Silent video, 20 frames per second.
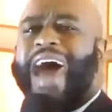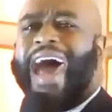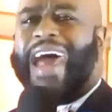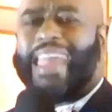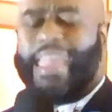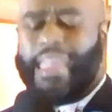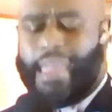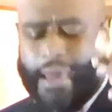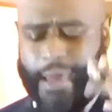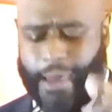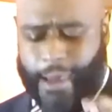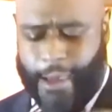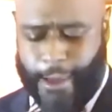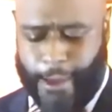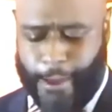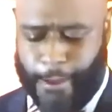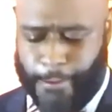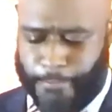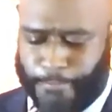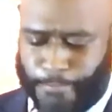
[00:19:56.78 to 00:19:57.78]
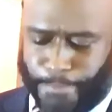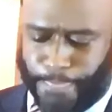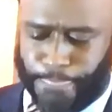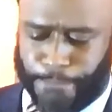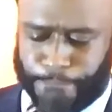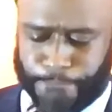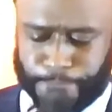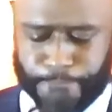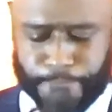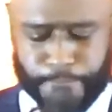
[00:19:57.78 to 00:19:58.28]
fire.
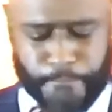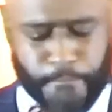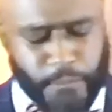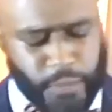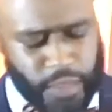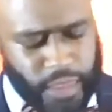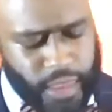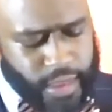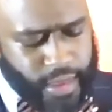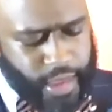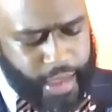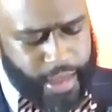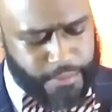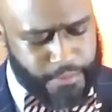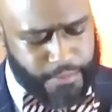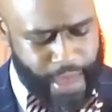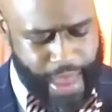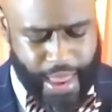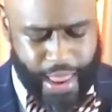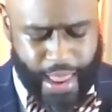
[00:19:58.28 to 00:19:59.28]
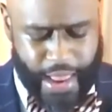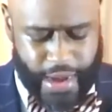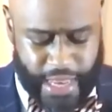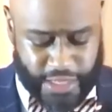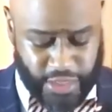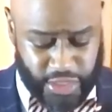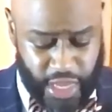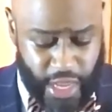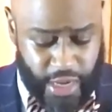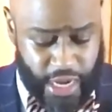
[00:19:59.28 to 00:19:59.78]

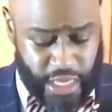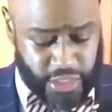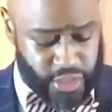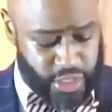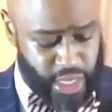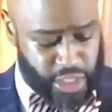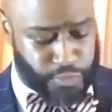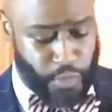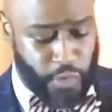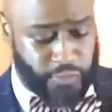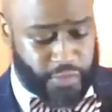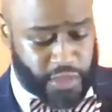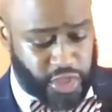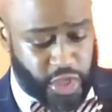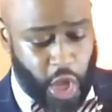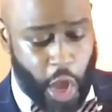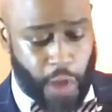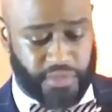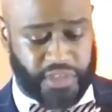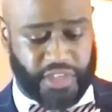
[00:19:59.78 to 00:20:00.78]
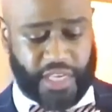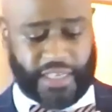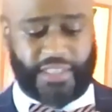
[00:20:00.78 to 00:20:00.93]
Amen. Let's let's let's move to